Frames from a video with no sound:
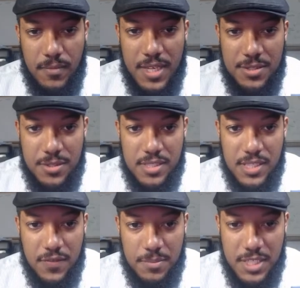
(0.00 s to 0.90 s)
As you can see
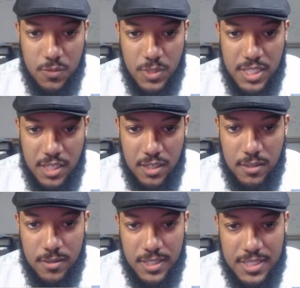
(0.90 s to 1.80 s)
from this
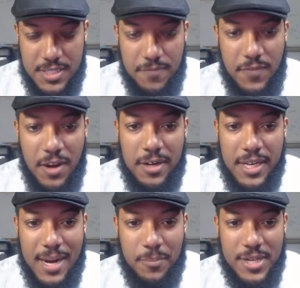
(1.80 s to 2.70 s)
window, it's very
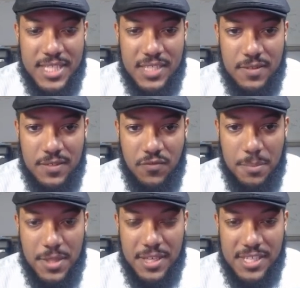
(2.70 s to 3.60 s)
comprehensive, and
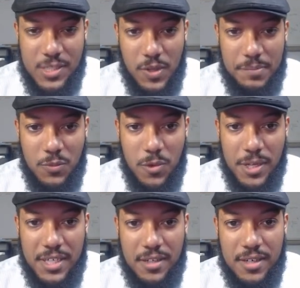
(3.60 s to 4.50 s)
from the things that we've been
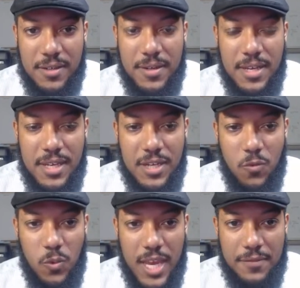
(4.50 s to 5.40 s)
working on,
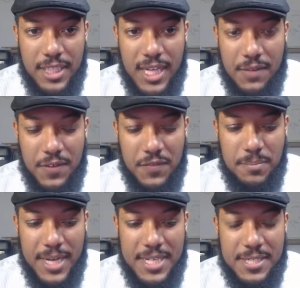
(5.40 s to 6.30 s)
we have a lot of
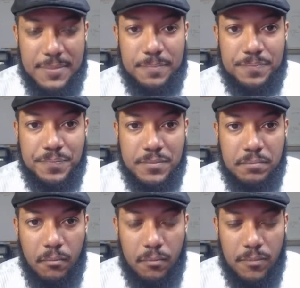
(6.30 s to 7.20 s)
information.
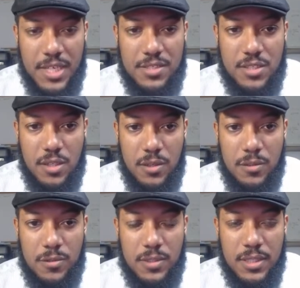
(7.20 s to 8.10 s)

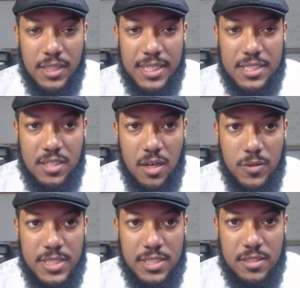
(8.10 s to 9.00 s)
So let's go
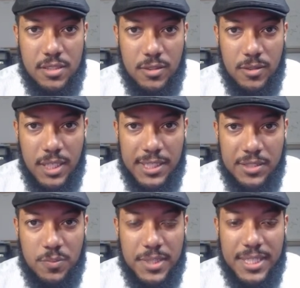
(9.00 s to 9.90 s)
into a
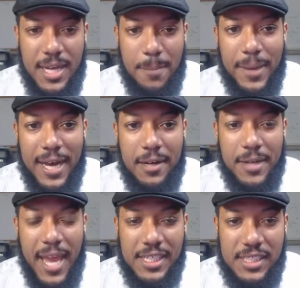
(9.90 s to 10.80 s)
little bit about
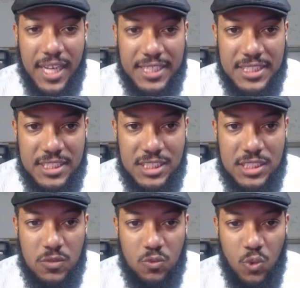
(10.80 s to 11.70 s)
annotations
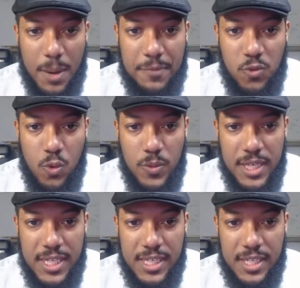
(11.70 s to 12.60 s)
right before
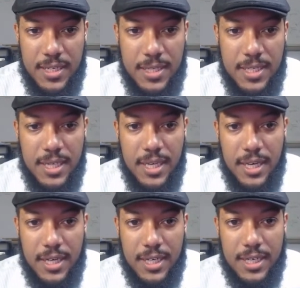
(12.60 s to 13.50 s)
we
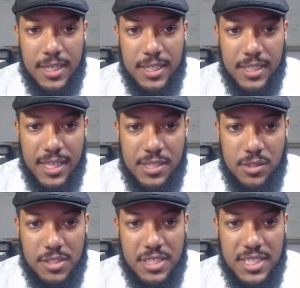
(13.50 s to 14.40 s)
get into
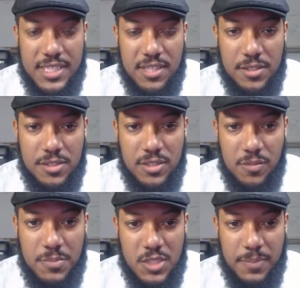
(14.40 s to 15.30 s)
our sheets, and also
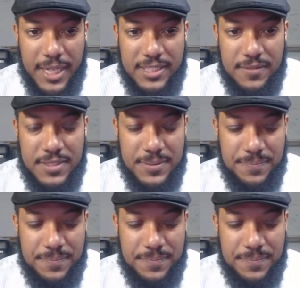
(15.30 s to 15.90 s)
perspectives.